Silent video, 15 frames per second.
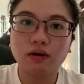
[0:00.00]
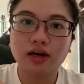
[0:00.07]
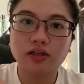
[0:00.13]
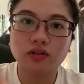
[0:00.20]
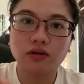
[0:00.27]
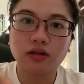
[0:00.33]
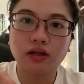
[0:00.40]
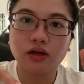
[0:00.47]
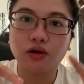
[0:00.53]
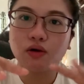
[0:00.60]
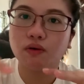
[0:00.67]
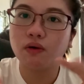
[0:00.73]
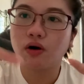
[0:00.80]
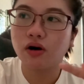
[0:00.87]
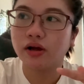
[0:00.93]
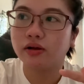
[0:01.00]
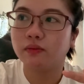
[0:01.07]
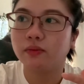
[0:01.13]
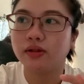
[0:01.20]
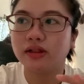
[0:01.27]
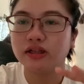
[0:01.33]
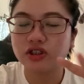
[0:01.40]
actually go on
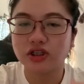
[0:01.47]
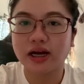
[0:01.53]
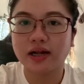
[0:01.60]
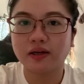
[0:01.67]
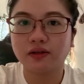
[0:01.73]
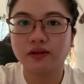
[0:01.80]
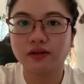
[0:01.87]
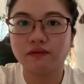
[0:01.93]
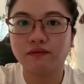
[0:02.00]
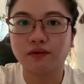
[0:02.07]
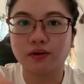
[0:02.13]
with the channel